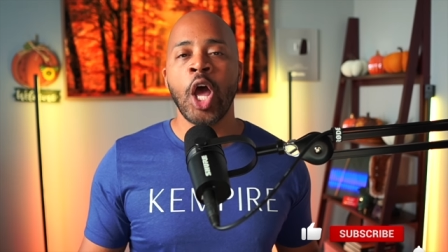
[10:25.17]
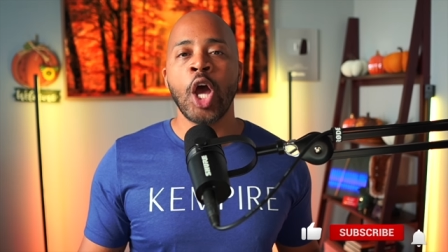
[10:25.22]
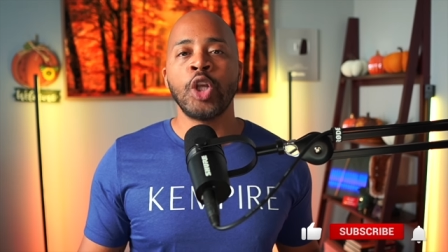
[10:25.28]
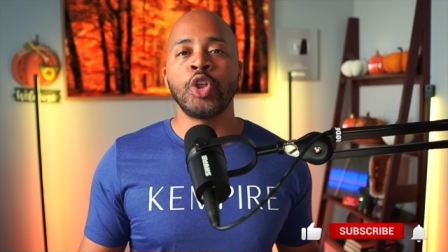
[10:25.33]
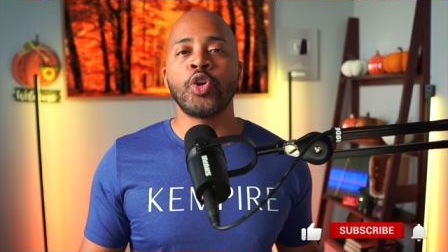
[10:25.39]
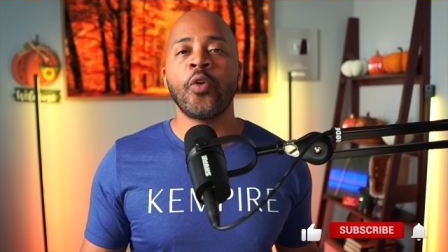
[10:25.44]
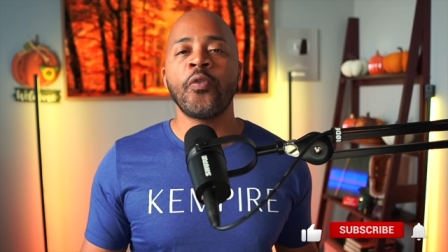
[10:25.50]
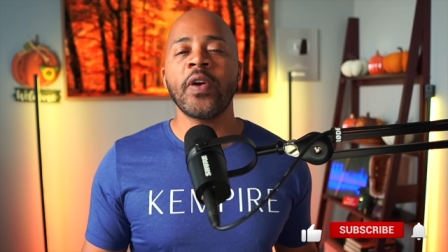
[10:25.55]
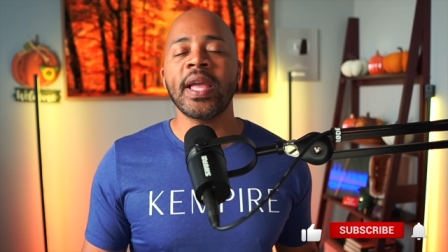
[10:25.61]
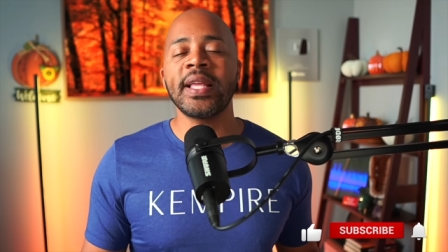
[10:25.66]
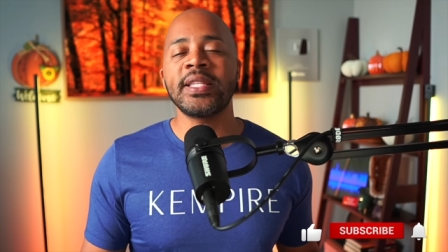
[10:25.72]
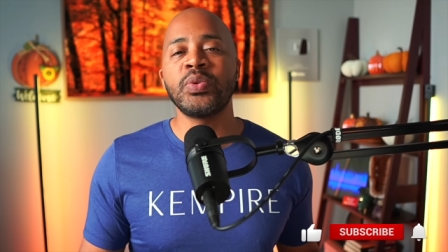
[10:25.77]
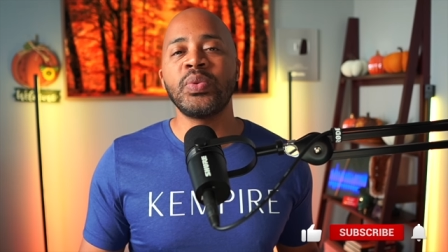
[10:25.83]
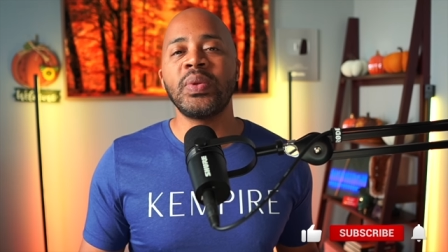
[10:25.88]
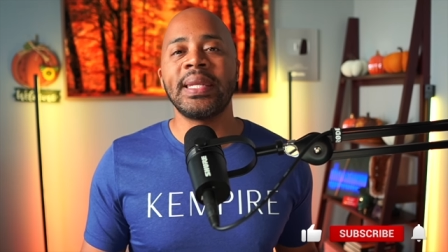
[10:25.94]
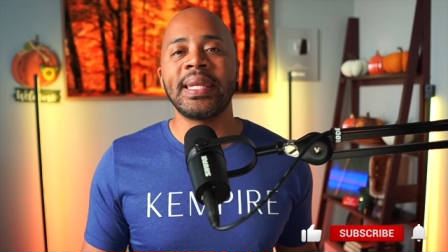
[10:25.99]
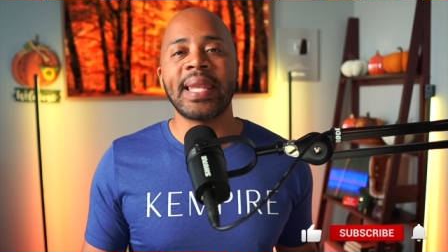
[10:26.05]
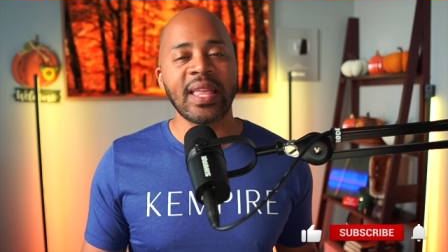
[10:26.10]
Don't forget to
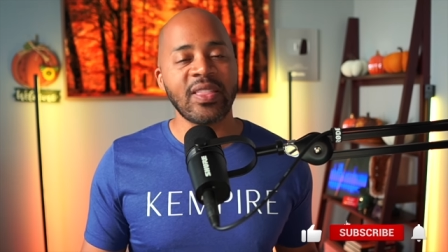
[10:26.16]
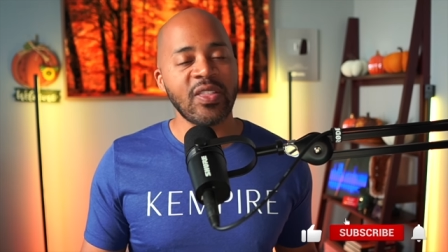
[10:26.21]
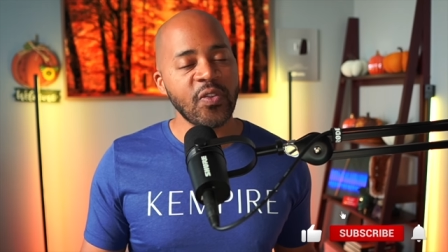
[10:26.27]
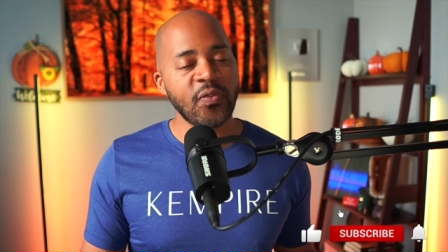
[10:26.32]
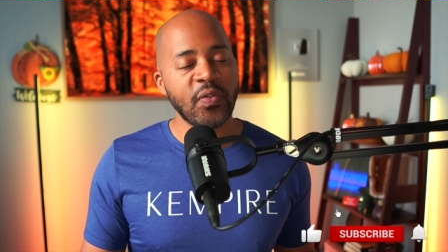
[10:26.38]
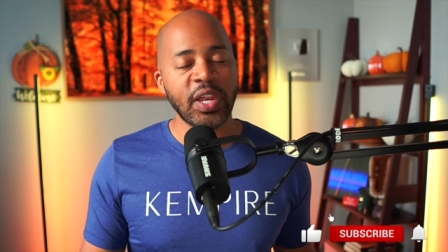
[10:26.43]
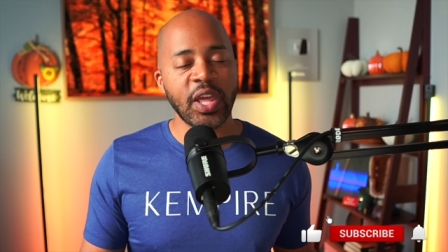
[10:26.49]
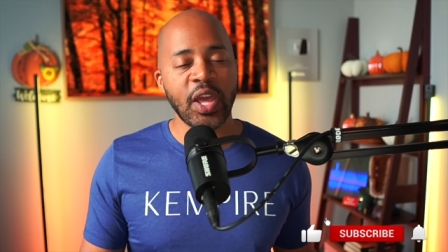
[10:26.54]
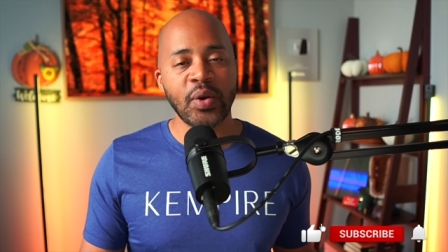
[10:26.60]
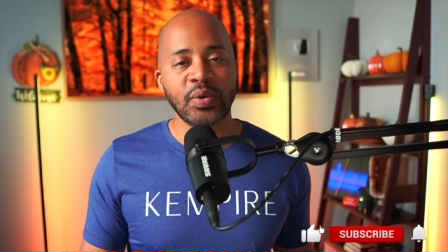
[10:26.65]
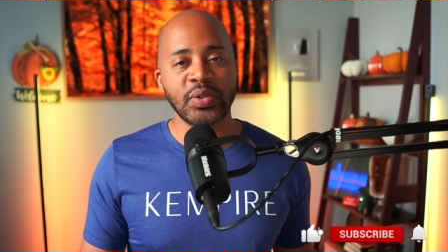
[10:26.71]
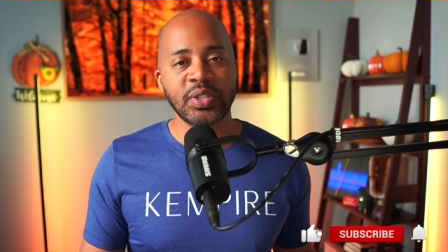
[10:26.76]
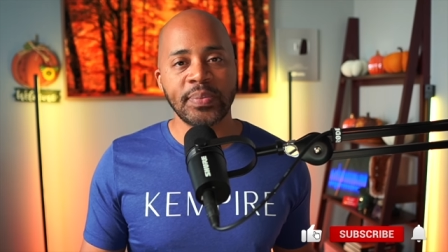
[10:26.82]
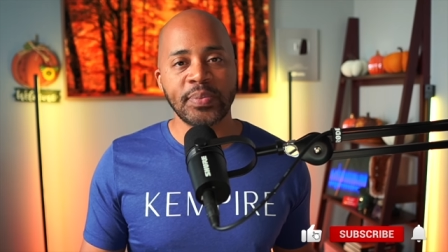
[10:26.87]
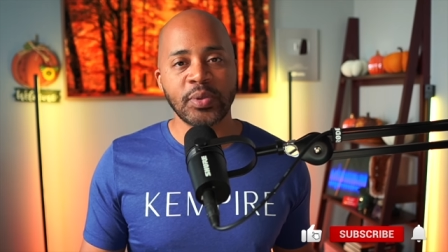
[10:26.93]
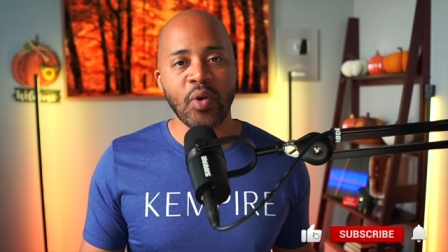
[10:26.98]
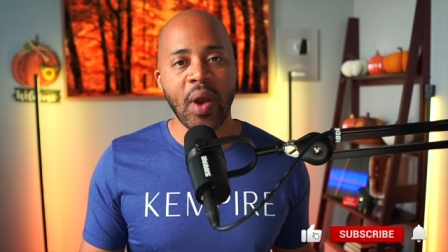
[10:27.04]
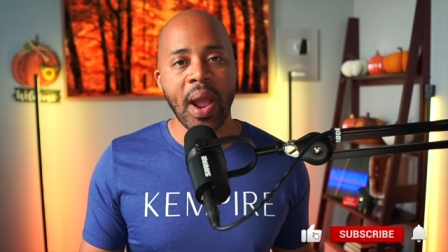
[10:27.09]
like this video,
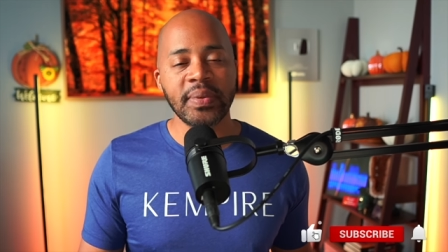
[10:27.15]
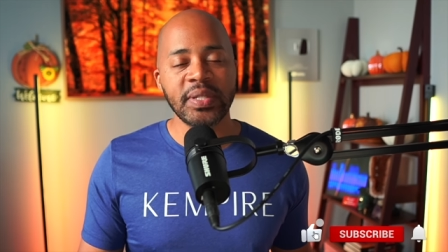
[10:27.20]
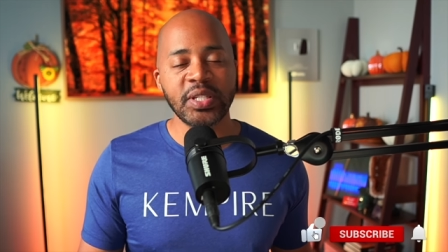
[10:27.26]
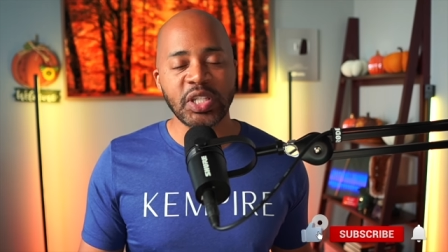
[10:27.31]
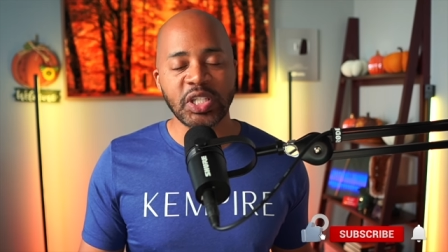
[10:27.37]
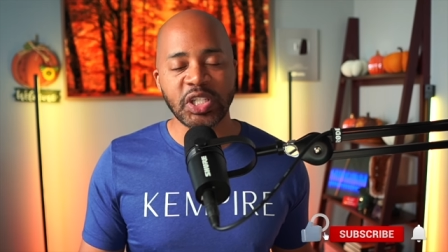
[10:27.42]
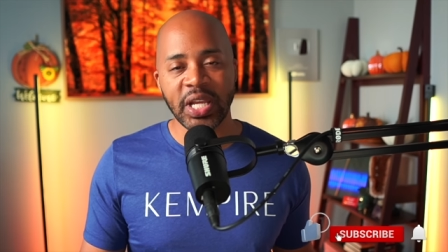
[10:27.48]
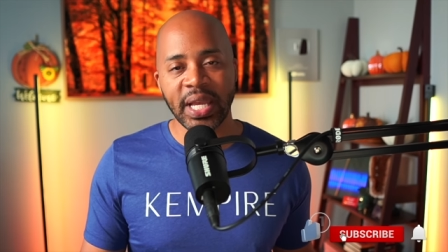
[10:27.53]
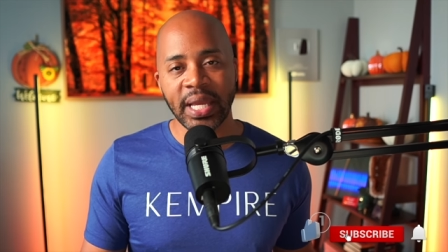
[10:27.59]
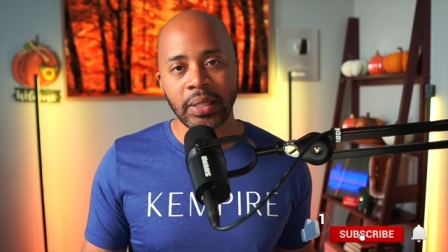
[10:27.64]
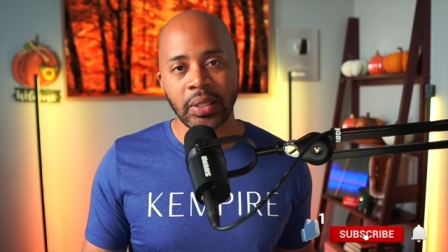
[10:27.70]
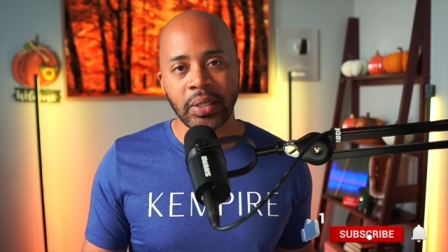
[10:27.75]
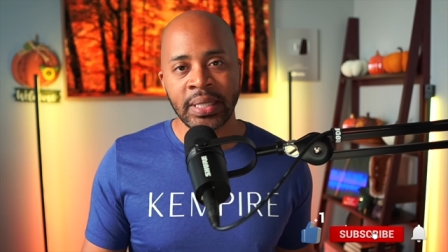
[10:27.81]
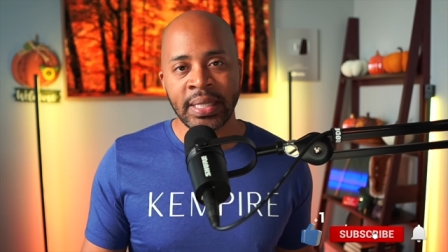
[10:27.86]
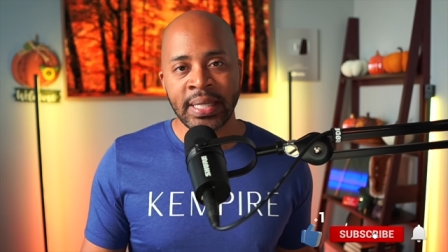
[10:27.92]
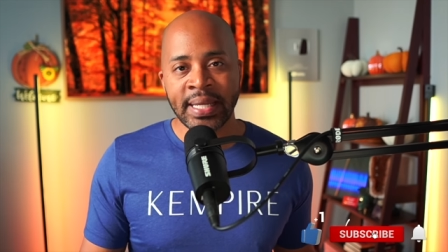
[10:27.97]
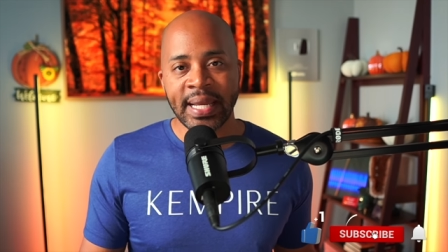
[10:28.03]
subscribe to the channel,